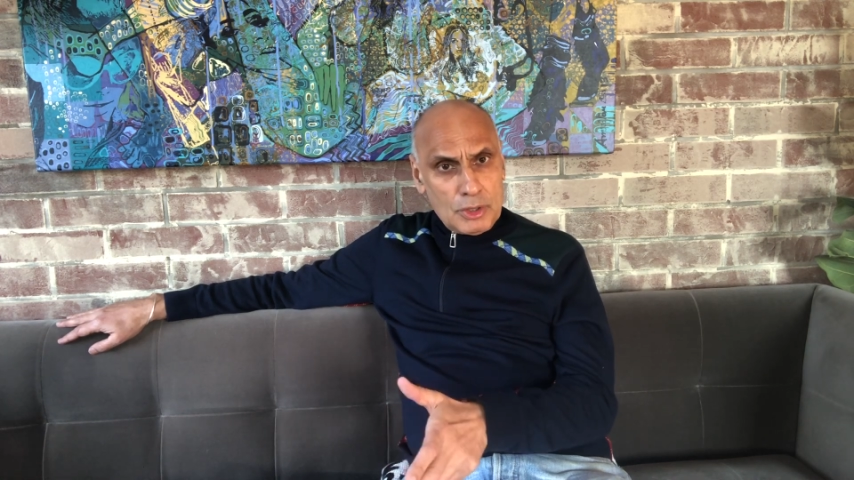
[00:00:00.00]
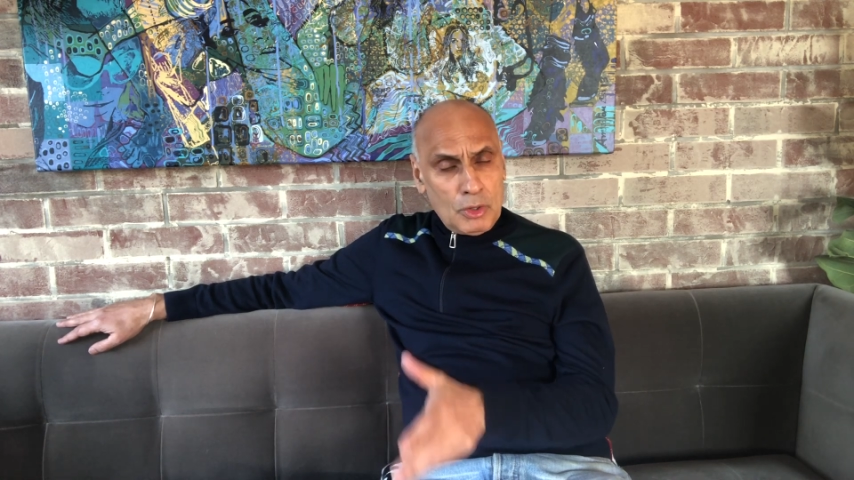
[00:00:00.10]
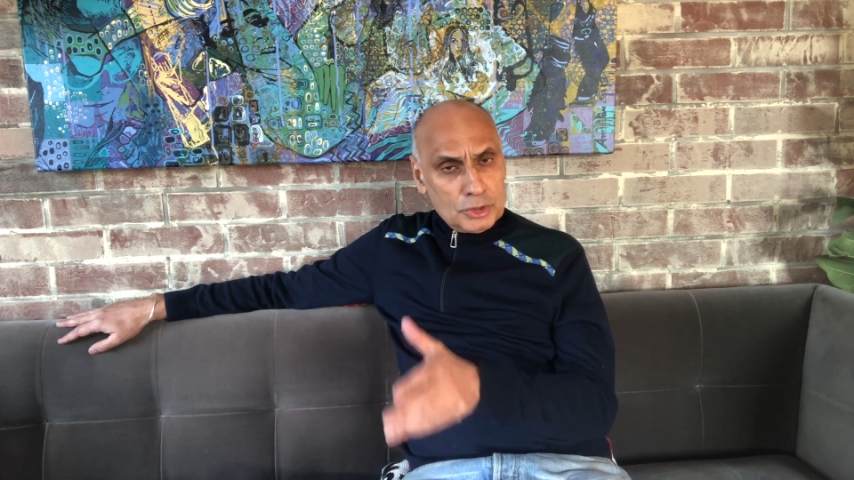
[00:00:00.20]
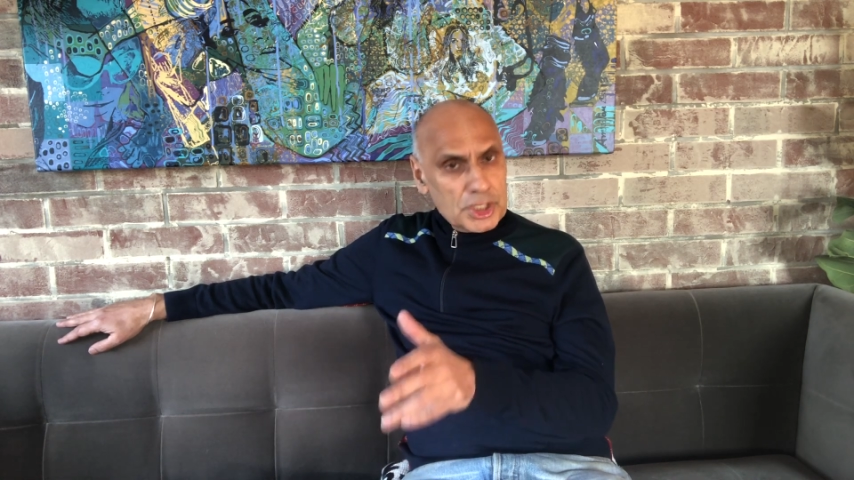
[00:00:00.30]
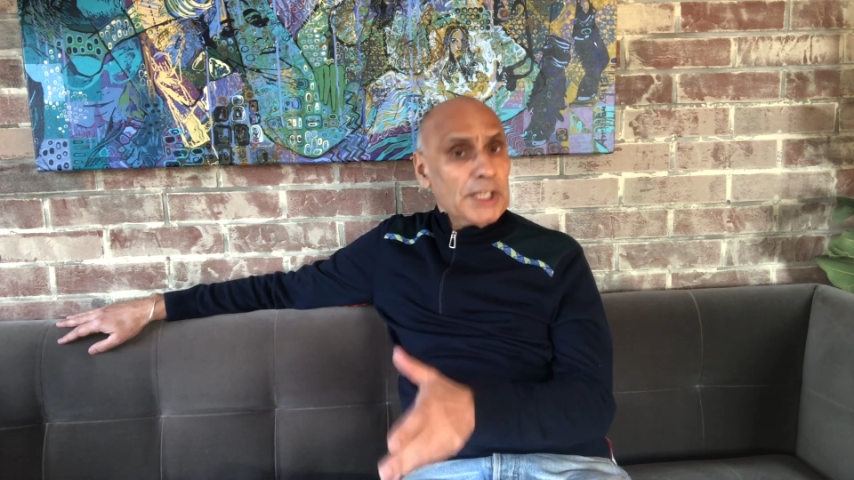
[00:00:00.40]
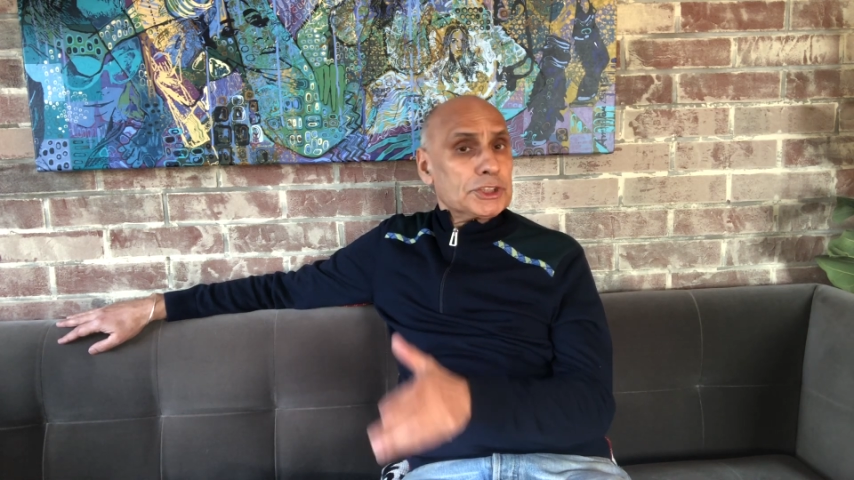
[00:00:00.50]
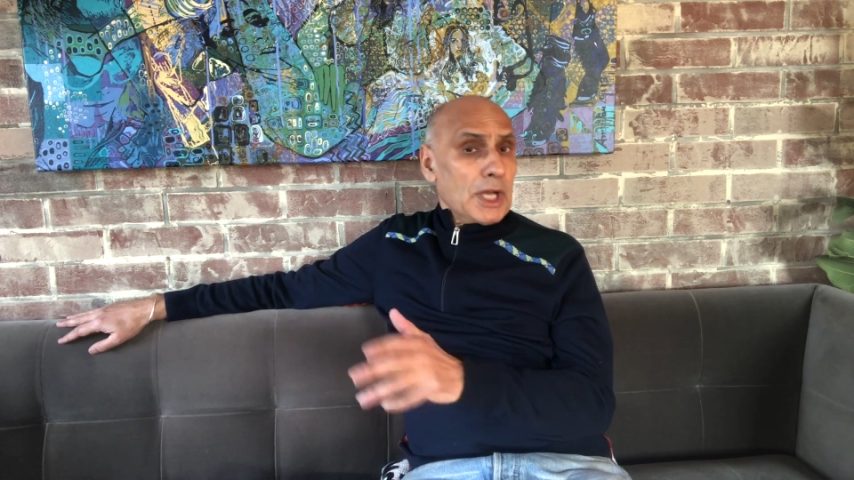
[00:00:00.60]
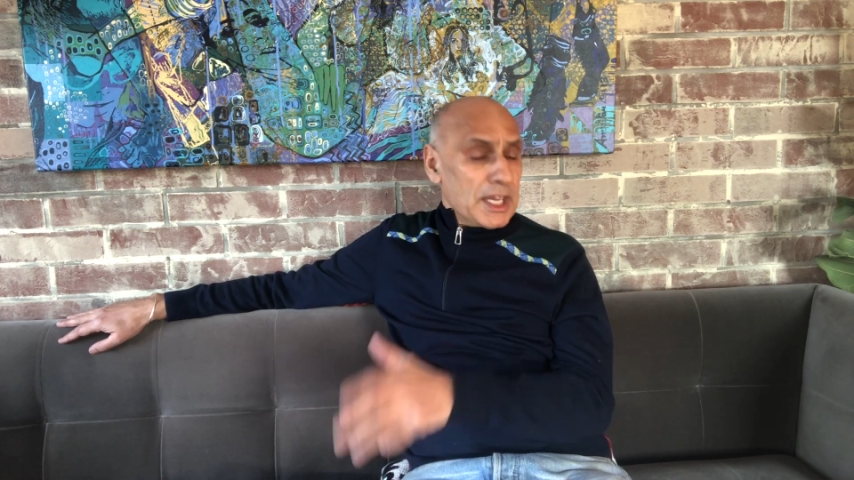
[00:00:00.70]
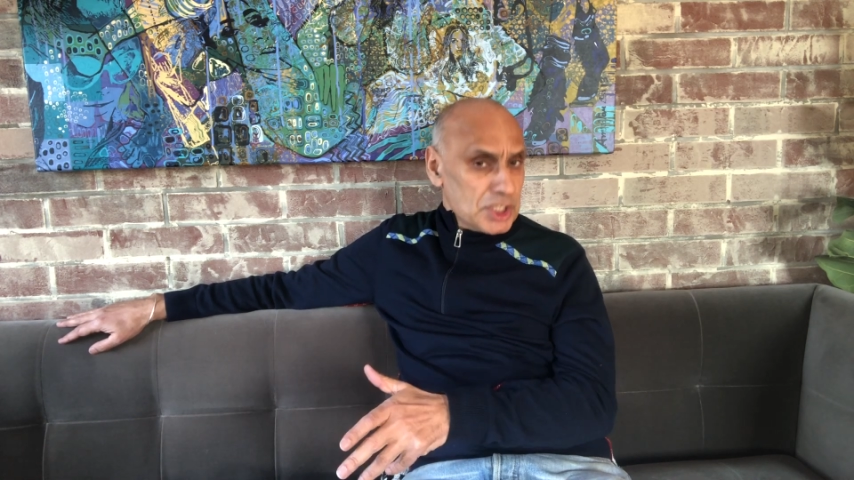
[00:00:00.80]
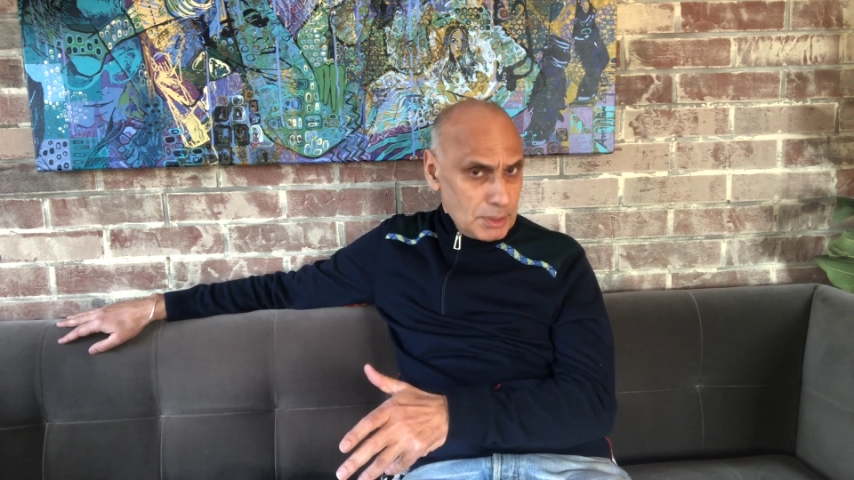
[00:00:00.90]
on teacher
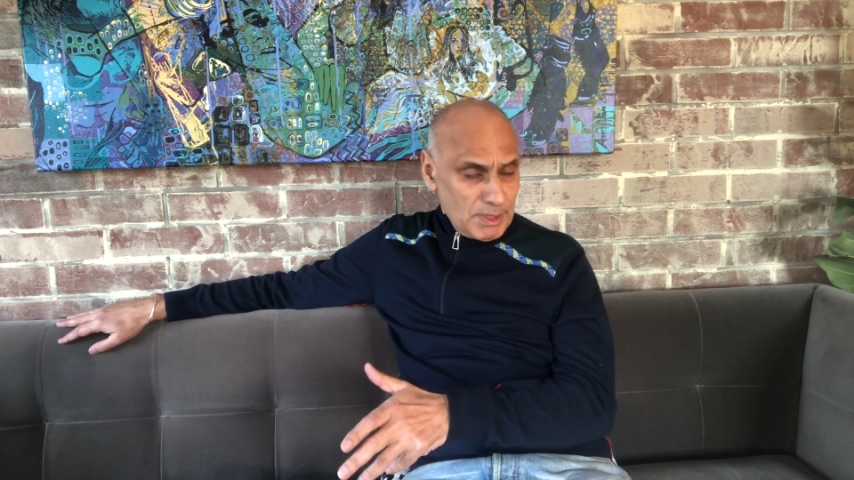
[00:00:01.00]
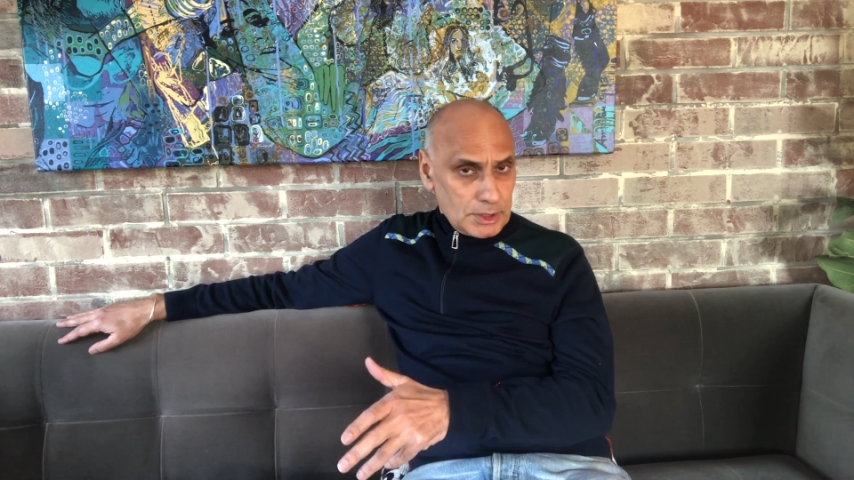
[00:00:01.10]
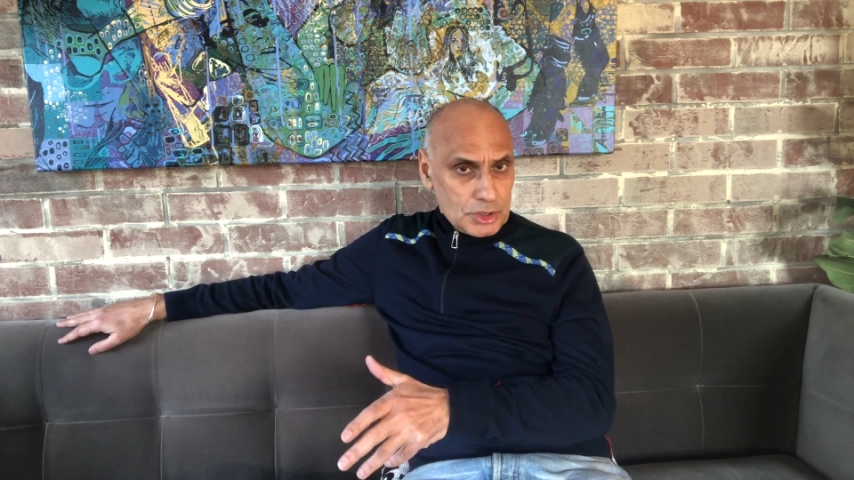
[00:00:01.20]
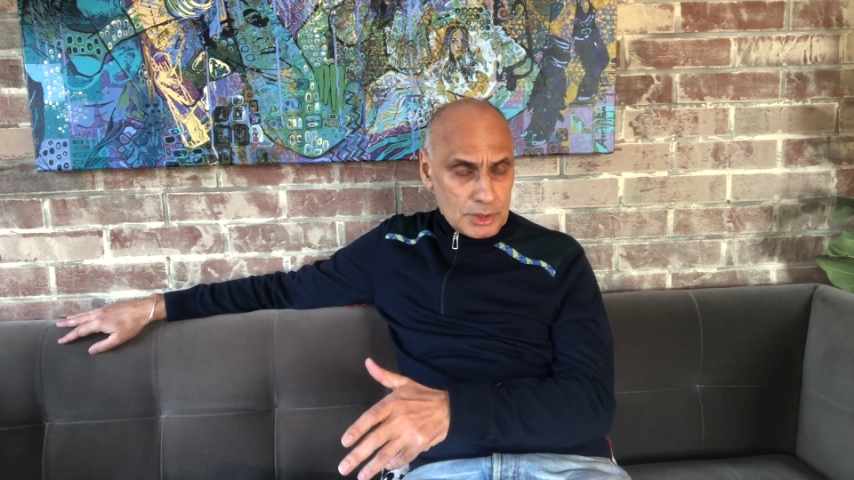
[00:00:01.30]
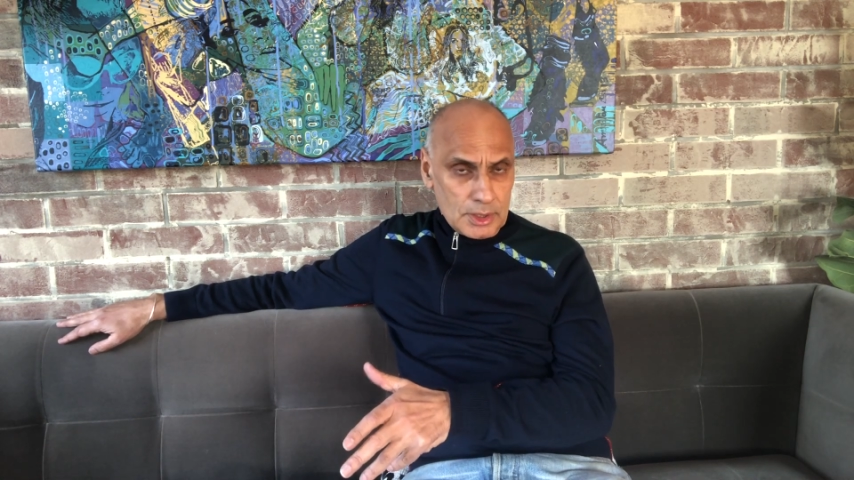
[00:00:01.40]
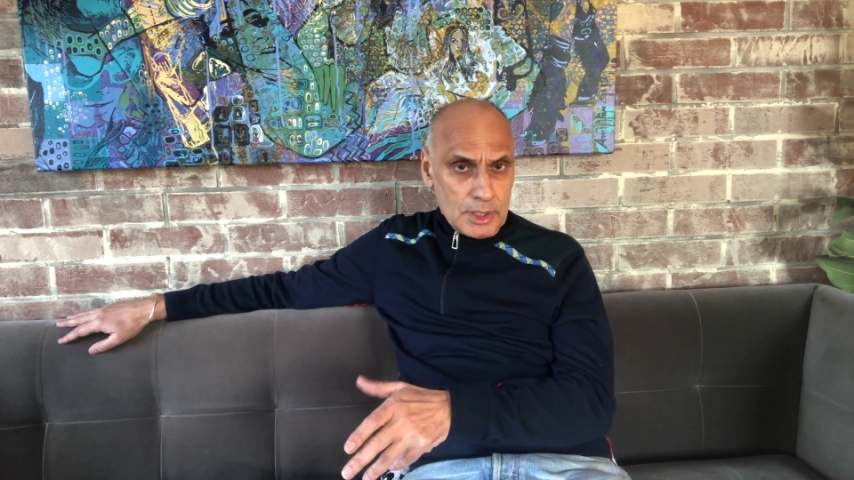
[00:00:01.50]
estimates,